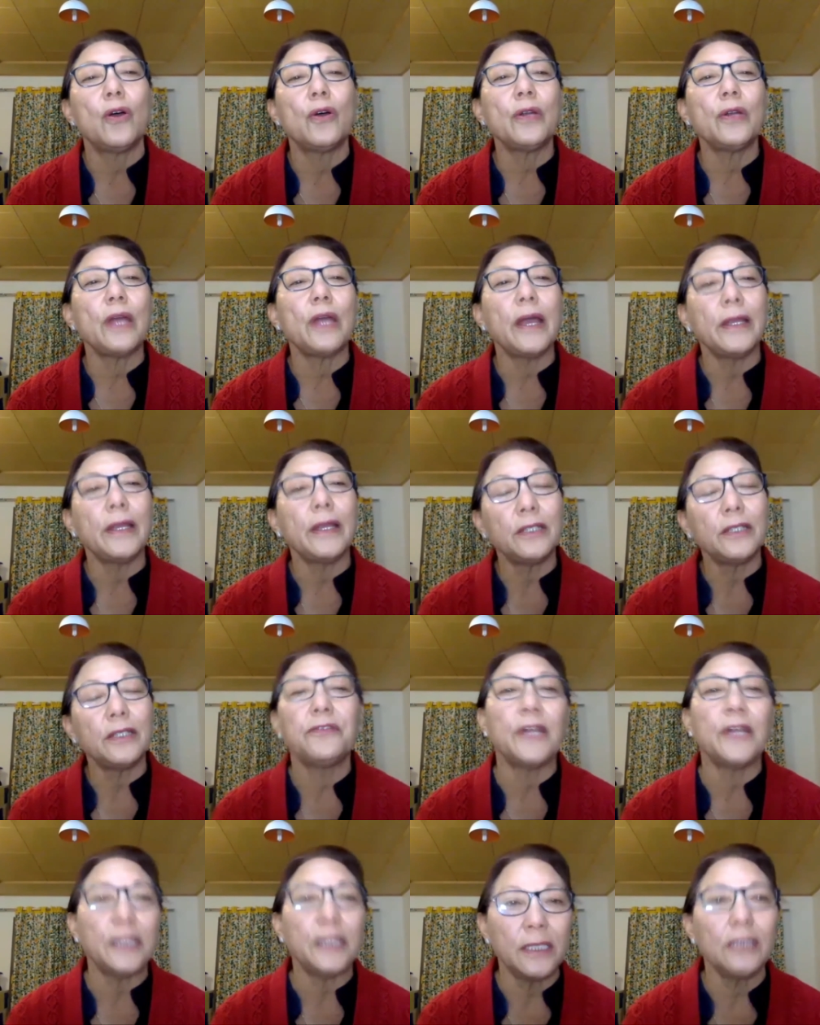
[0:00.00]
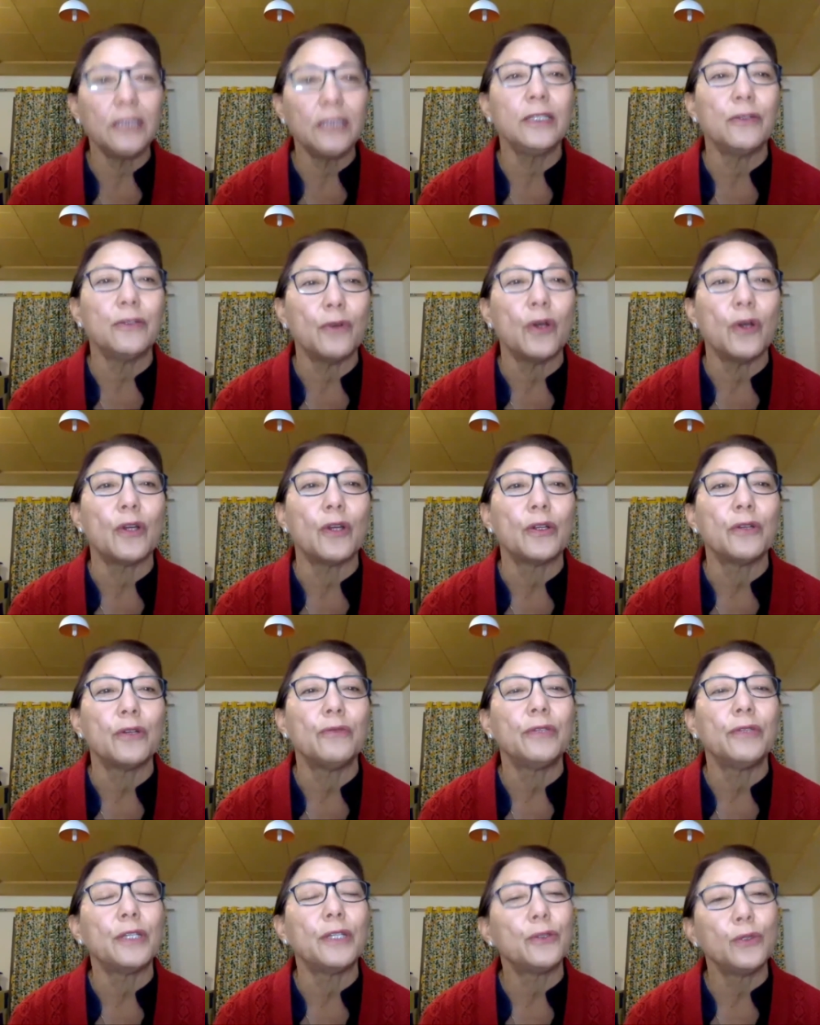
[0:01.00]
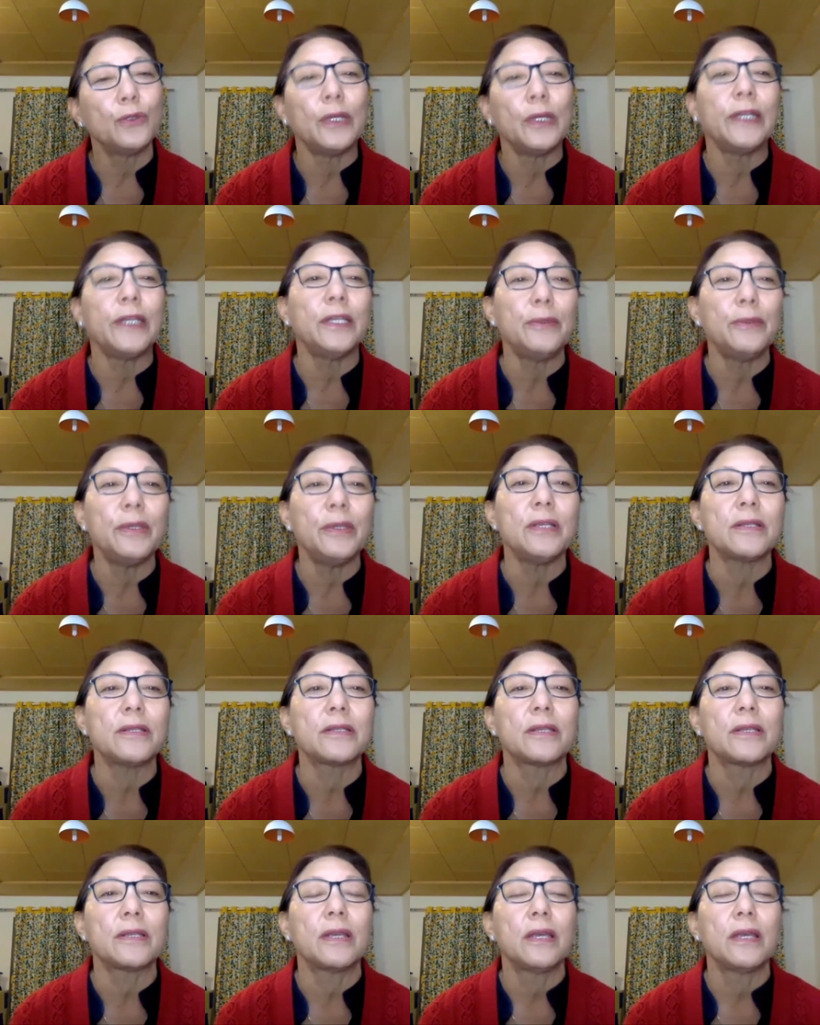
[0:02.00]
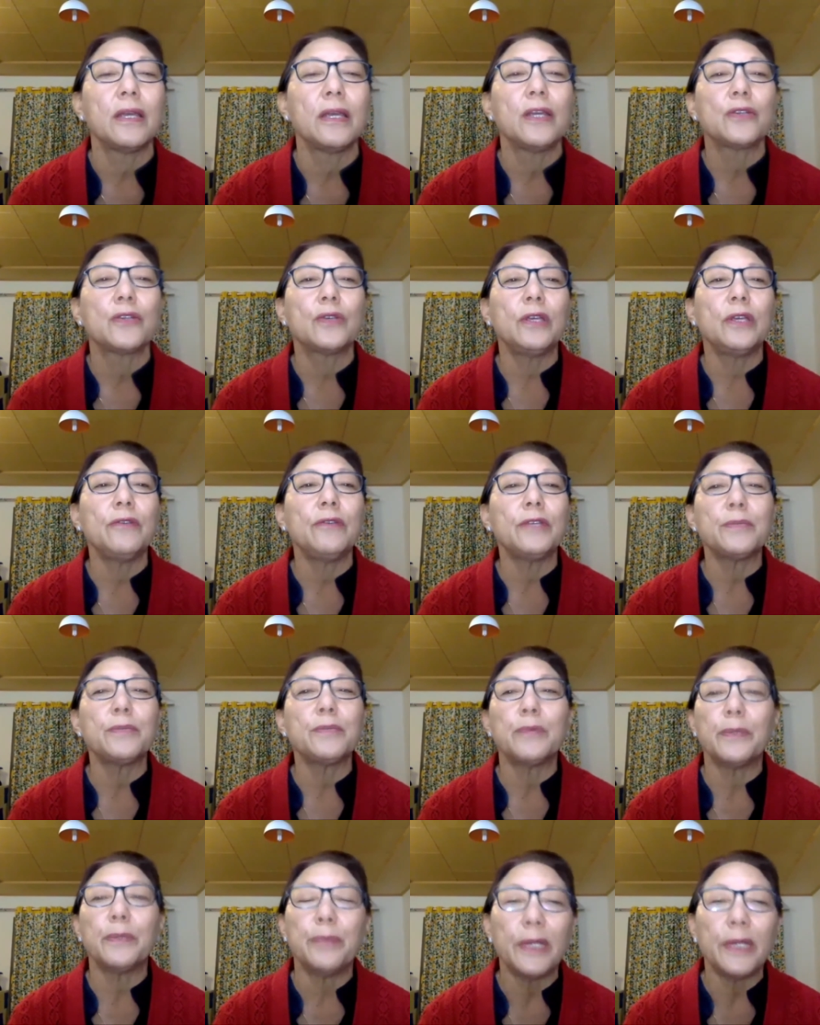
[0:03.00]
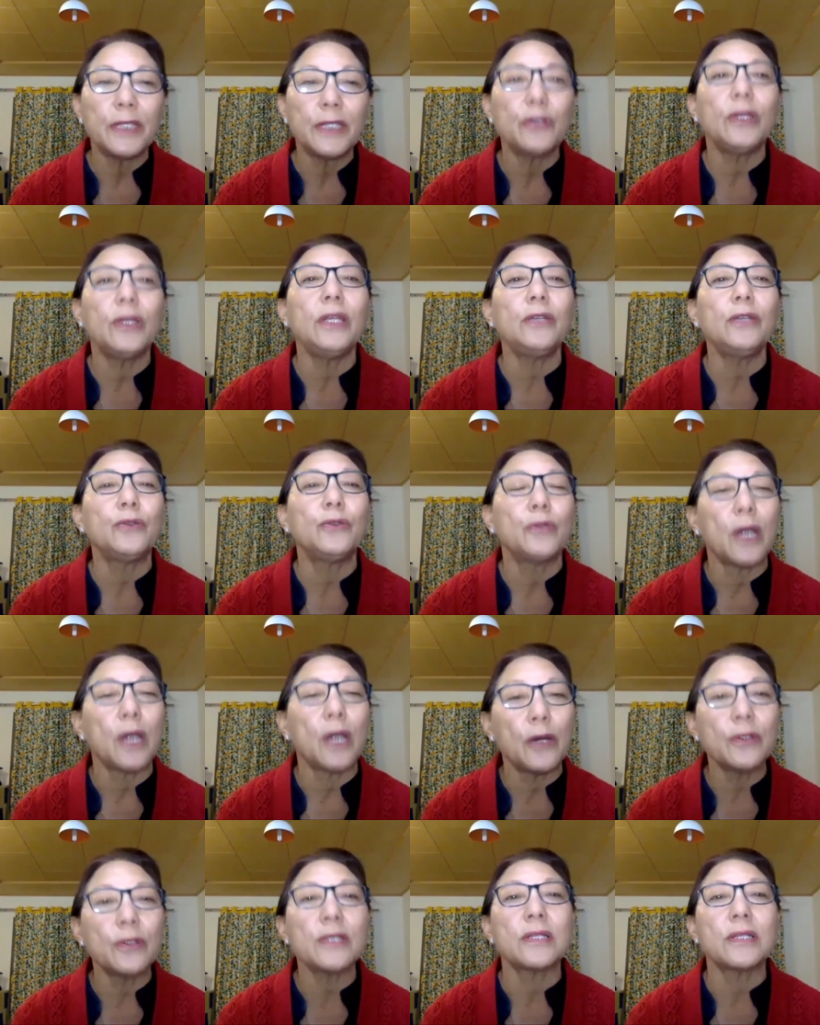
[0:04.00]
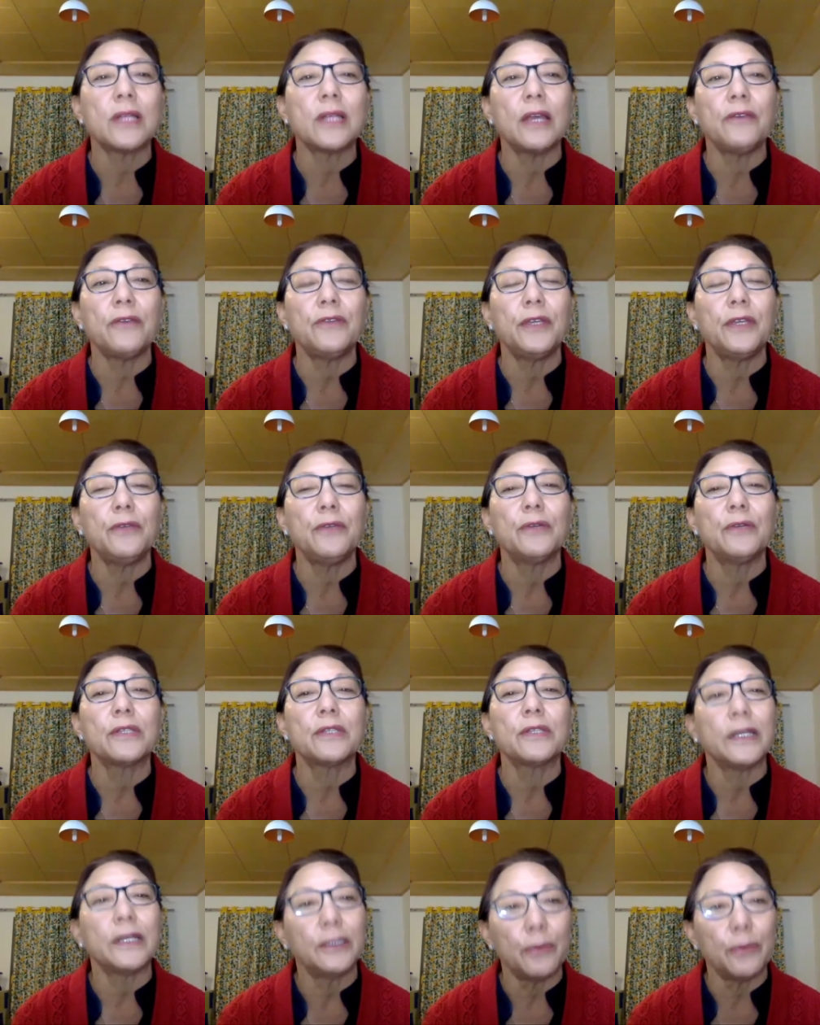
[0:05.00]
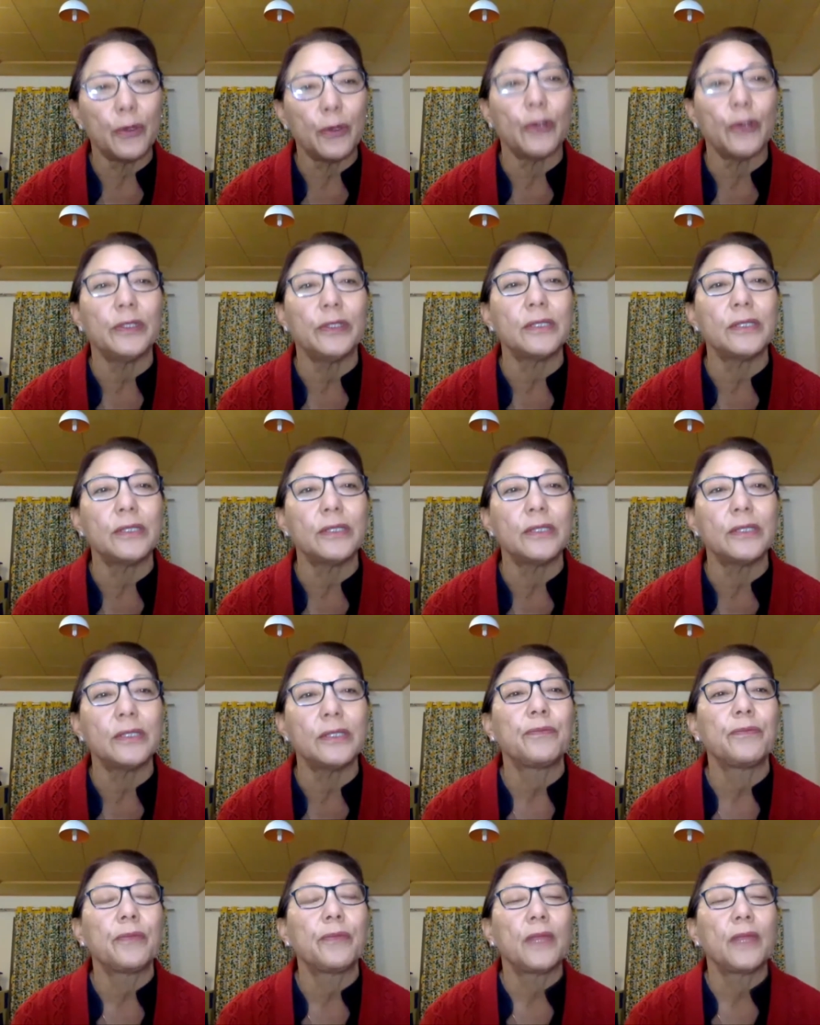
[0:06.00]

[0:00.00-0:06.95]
or either fighting the war with the two enemies. So he was perpetually, throughout his life, he was at the borders.